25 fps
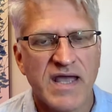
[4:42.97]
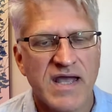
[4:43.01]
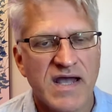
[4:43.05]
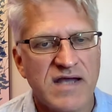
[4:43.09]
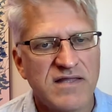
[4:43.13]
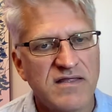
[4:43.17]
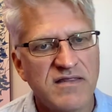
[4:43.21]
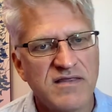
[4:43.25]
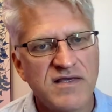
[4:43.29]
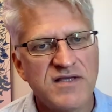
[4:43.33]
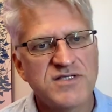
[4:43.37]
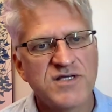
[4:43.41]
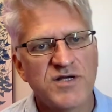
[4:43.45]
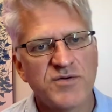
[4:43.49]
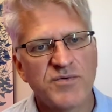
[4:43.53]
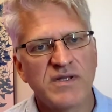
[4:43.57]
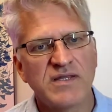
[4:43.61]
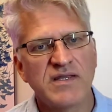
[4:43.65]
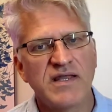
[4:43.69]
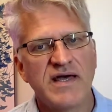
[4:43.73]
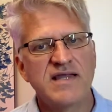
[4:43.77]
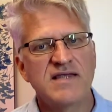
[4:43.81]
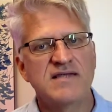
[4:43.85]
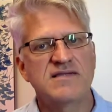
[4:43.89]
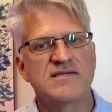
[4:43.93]
and that these are
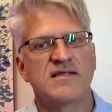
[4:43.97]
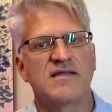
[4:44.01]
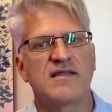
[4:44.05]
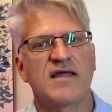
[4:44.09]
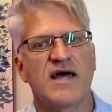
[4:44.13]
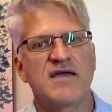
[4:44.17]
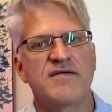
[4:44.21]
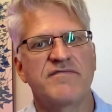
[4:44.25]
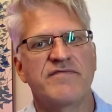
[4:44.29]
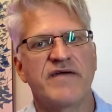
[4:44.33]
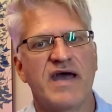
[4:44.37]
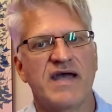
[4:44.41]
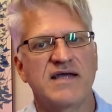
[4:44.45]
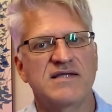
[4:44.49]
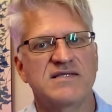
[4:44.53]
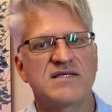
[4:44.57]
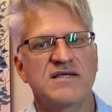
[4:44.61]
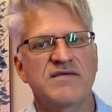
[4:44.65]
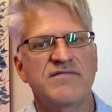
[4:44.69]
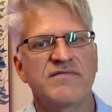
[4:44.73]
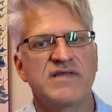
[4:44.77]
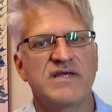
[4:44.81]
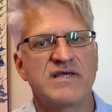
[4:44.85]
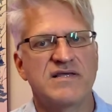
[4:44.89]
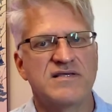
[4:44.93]
related to life
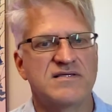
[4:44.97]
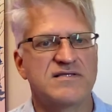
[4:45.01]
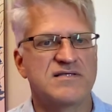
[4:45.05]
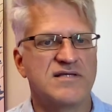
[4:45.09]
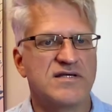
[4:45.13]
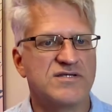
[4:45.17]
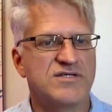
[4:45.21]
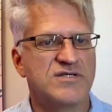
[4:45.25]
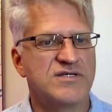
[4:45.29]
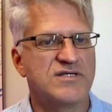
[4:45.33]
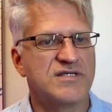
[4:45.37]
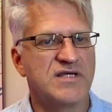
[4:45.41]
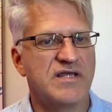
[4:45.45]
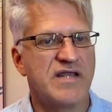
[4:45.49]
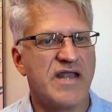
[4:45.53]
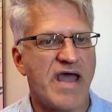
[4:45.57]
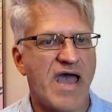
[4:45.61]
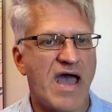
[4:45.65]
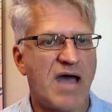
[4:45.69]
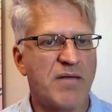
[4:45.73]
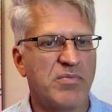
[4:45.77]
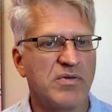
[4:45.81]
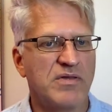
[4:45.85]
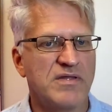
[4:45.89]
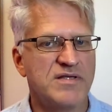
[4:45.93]
activities such as
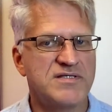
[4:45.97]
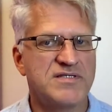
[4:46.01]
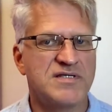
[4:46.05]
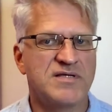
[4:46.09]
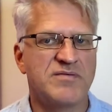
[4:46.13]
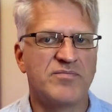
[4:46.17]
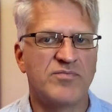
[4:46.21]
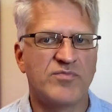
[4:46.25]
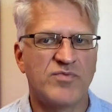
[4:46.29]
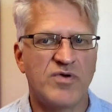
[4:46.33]
anabolism,